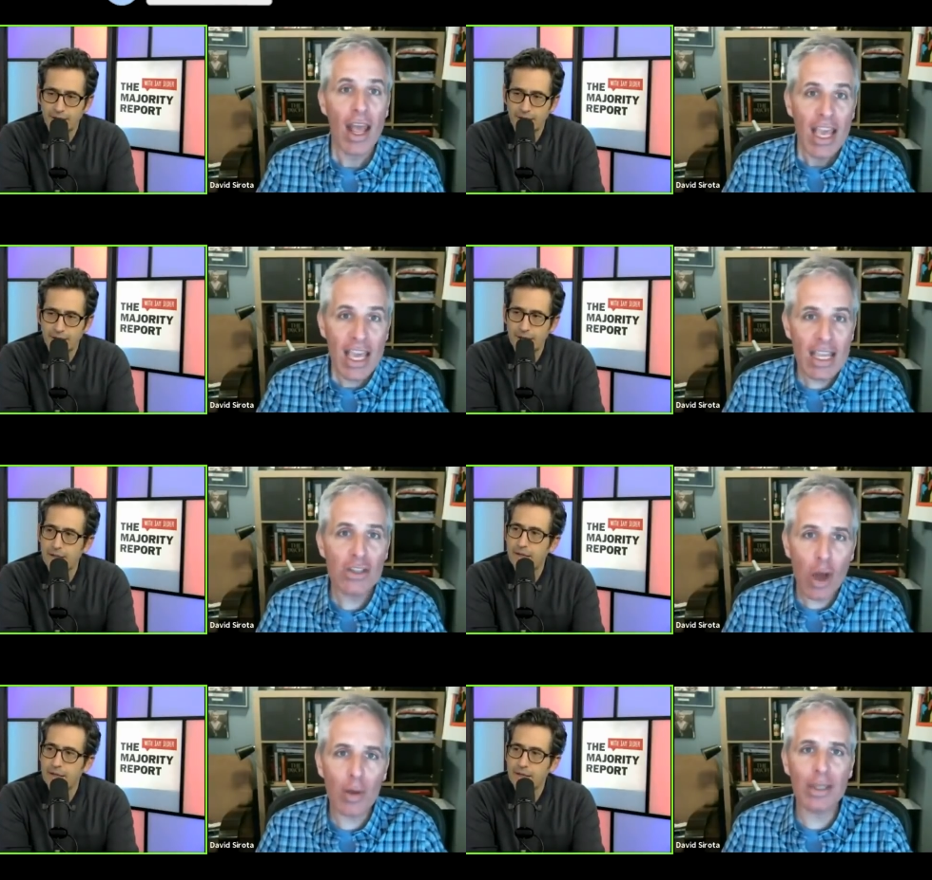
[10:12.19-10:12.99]
Speaker 1: He's
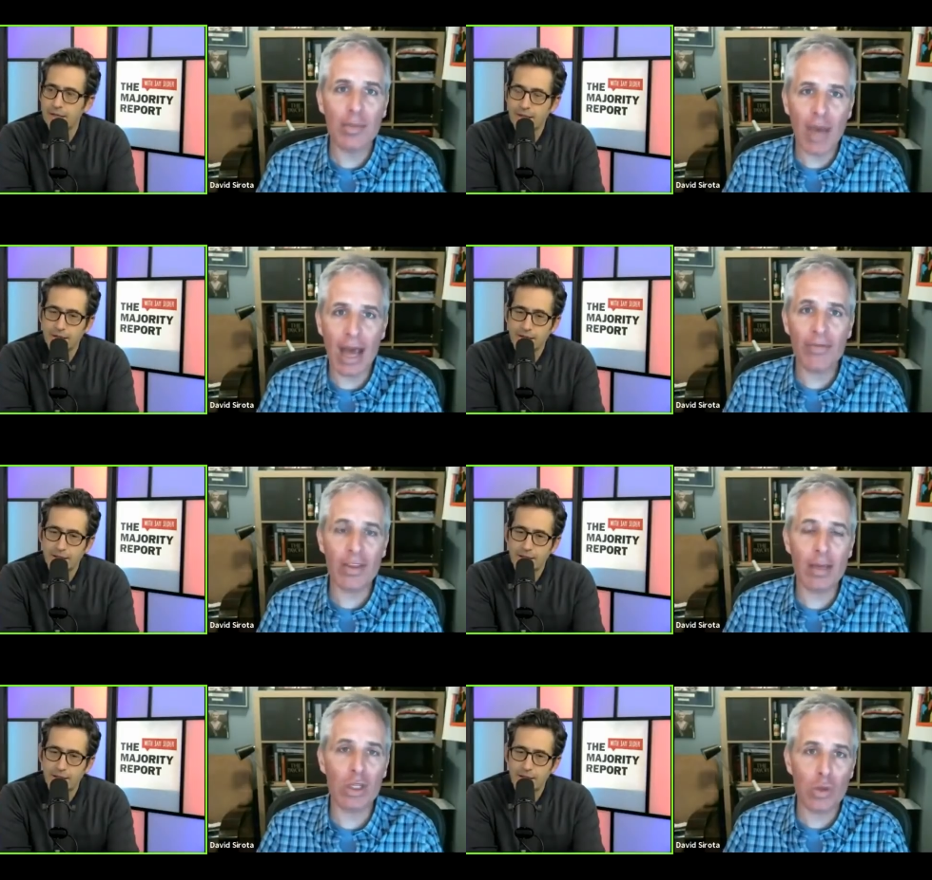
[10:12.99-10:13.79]
going to bat for
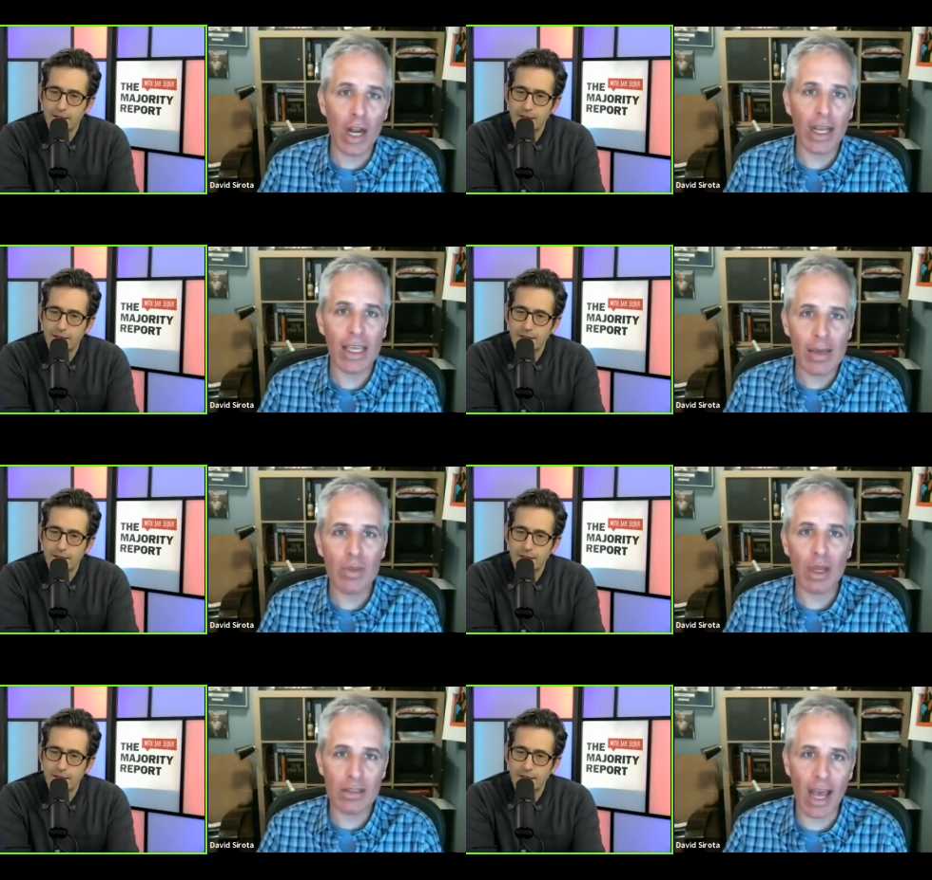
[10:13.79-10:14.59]
them to try to keep
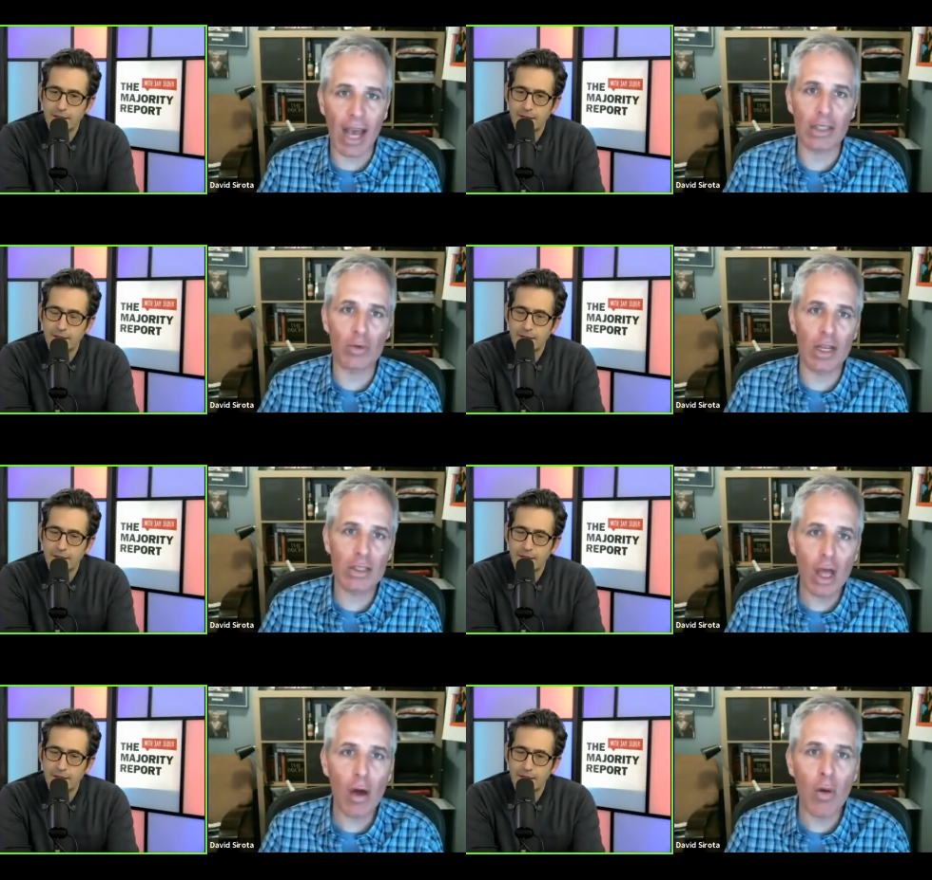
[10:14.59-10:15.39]
their tax
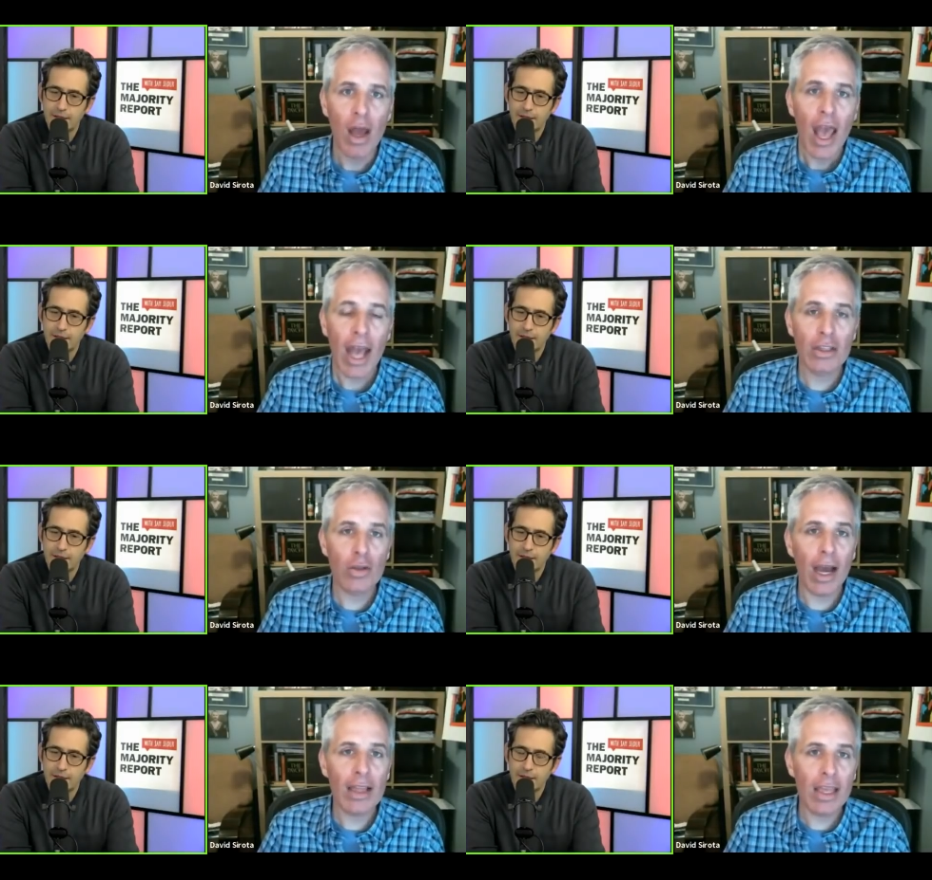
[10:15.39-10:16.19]
rates low. And
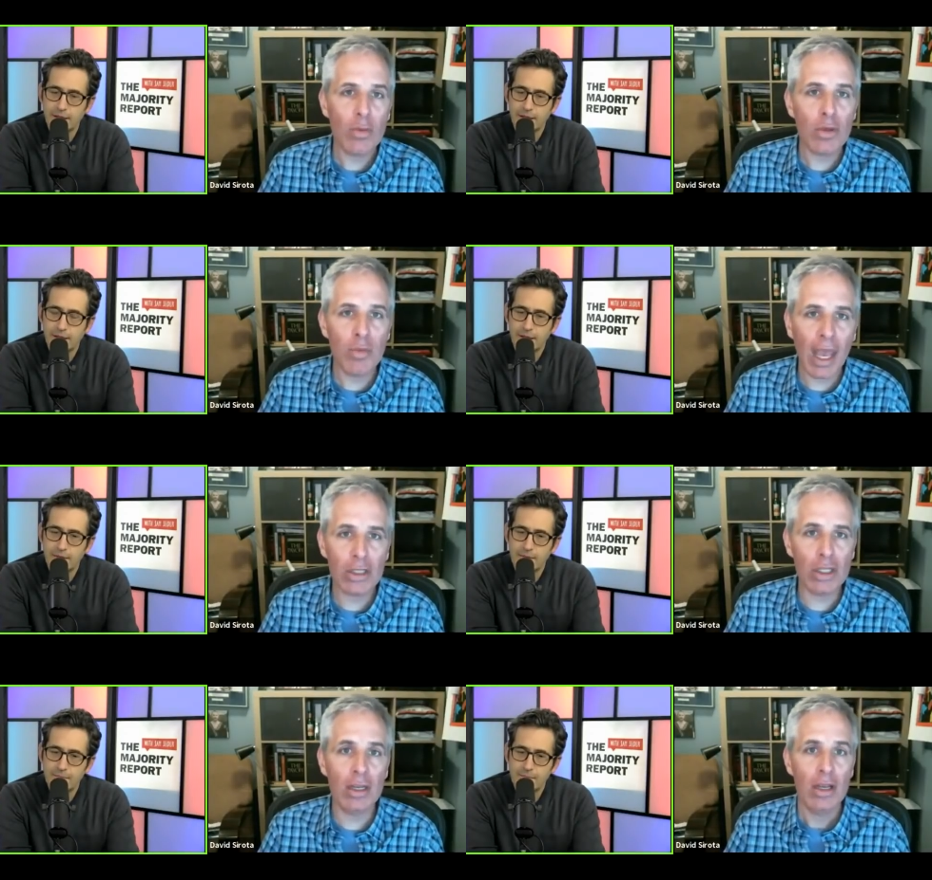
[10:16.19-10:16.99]
so I think with
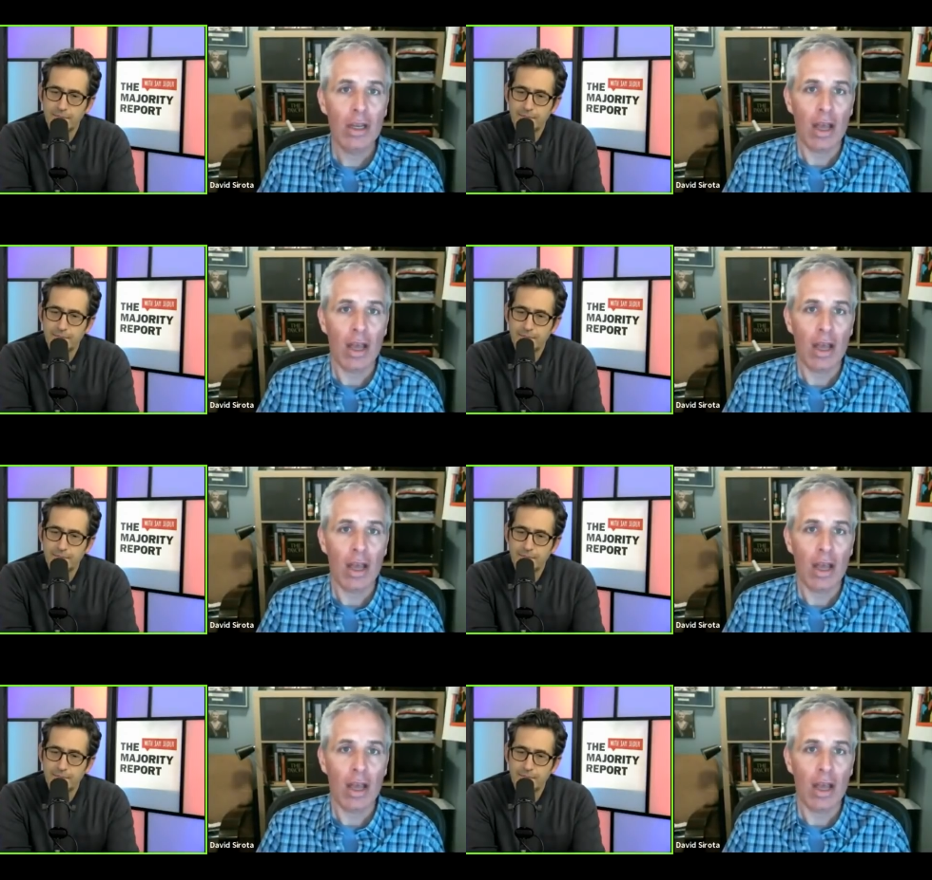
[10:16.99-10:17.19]
Manchin,